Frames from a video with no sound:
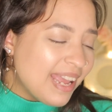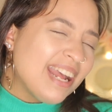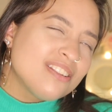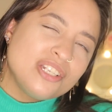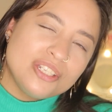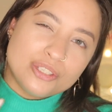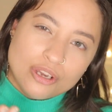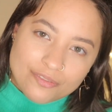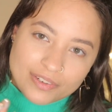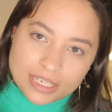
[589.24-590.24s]
I actually
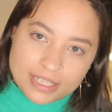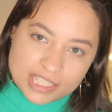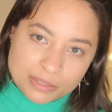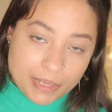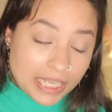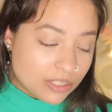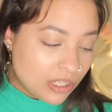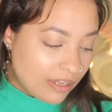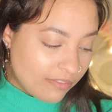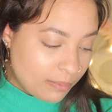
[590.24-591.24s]
sort of did expect to
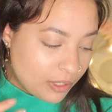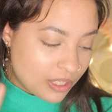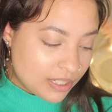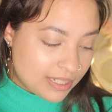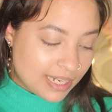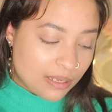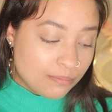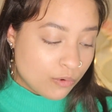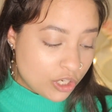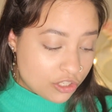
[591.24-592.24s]
love it because it's like a
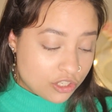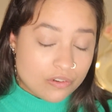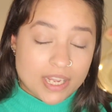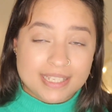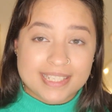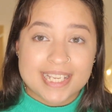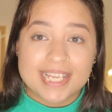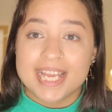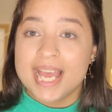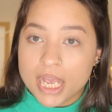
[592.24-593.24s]

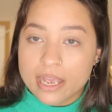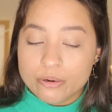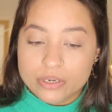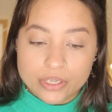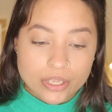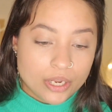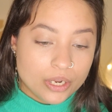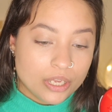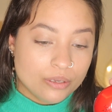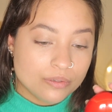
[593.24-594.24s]
moisturizing powder, you
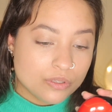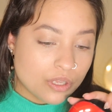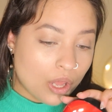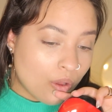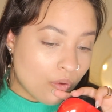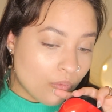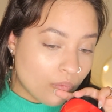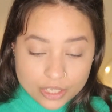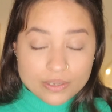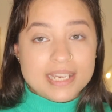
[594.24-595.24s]
know? So,
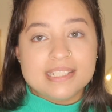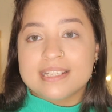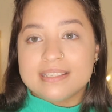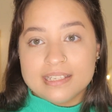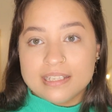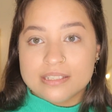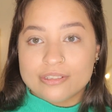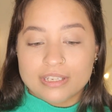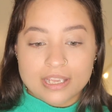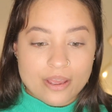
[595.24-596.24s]
and you guys can see this
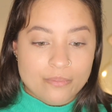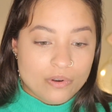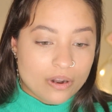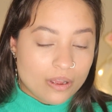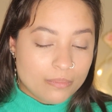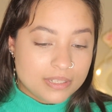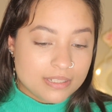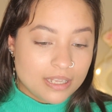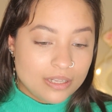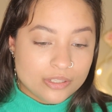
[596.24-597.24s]
on camera. My
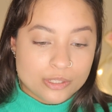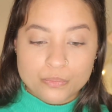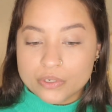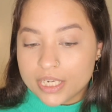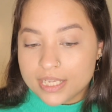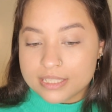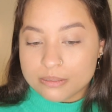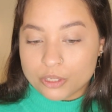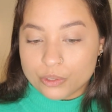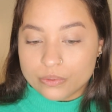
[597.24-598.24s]
skin looks pretty
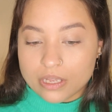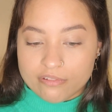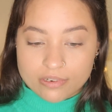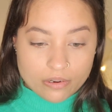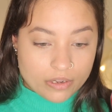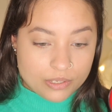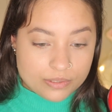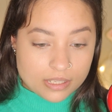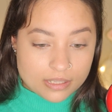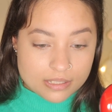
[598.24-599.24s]
smooth after
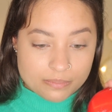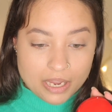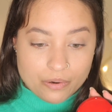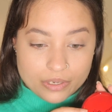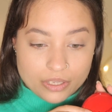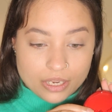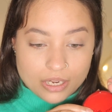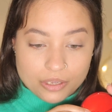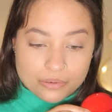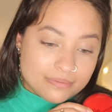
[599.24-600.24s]
using this powder, you
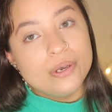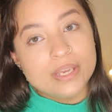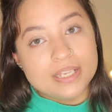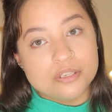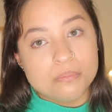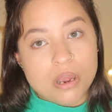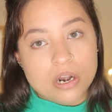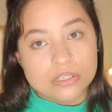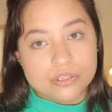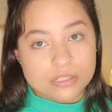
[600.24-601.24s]
know? Okay, so
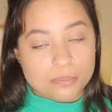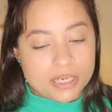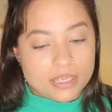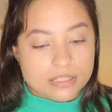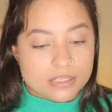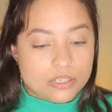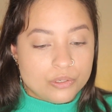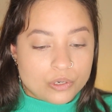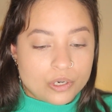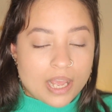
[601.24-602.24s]
Mars Cosmetics
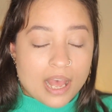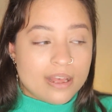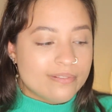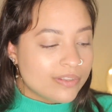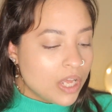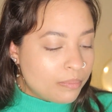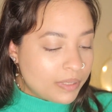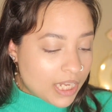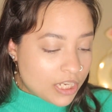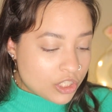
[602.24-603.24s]
do not have a
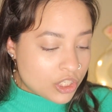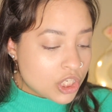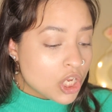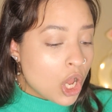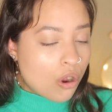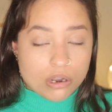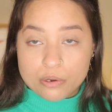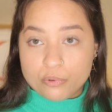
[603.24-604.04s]
blush or a